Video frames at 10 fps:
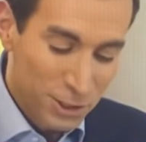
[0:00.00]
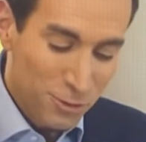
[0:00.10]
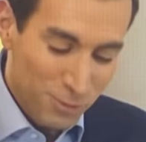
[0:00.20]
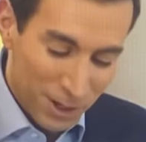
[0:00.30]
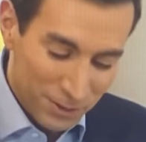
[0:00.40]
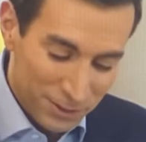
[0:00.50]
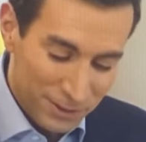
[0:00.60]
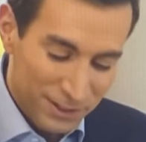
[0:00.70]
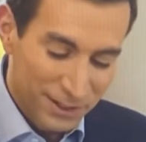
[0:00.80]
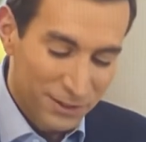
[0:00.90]
you wrote
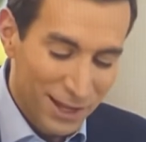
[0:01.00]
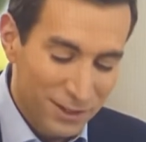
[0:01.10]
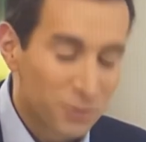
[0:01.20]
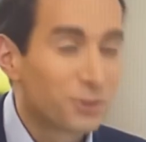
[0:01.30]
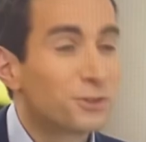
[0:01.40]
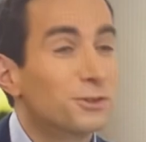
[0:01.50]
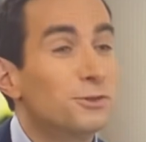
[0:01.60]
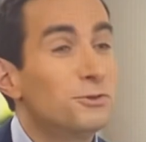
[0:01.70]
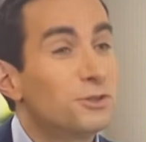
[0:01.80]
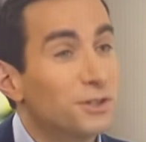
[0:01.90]
that your
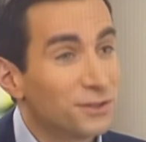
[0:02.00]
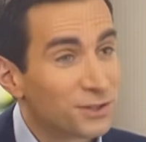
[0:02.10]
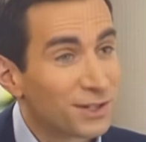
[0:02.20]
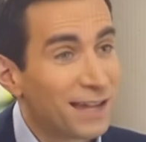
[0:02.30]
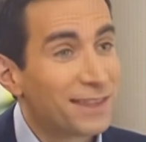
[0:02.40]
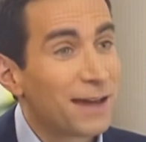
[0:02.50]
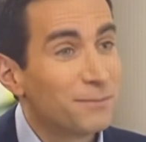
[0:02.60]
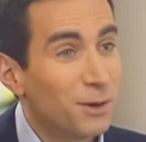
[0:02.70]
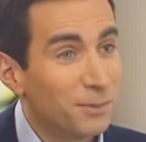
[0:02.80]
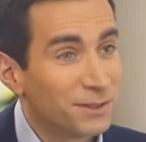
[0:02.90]
delusions at that
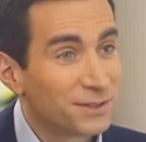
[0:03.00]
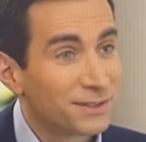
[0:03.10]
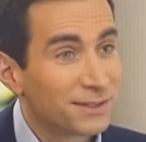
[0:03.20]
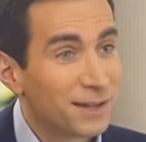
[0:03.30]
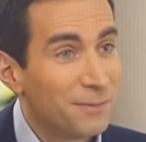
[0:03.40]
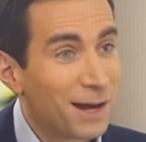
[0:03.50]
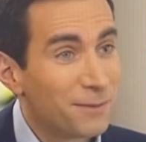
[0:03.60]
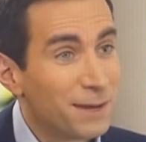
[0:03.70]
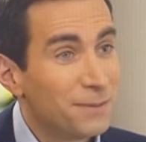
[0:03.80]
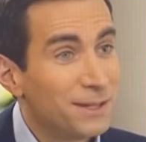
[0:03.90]
moment
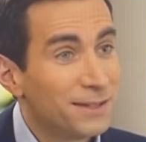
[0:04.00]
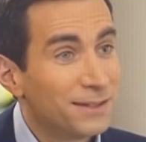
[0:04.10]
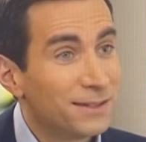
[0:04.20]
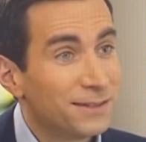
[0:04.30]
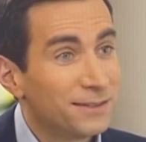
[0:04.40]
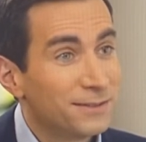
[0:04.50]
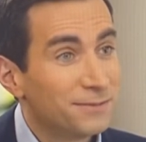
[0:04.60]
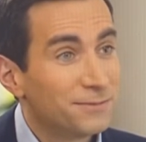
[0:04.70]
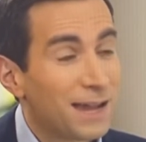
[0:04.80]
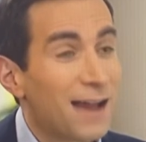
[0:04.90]
about maybe
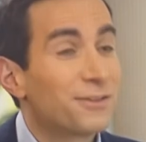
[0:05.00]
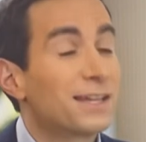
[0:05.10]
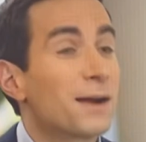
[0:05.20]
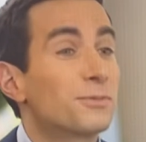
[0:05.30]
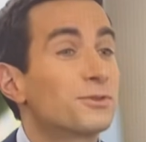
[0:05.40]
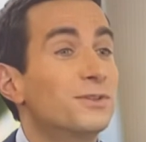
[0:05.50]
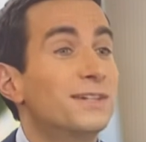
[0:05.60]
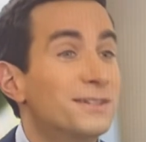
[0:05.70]
having an opportunity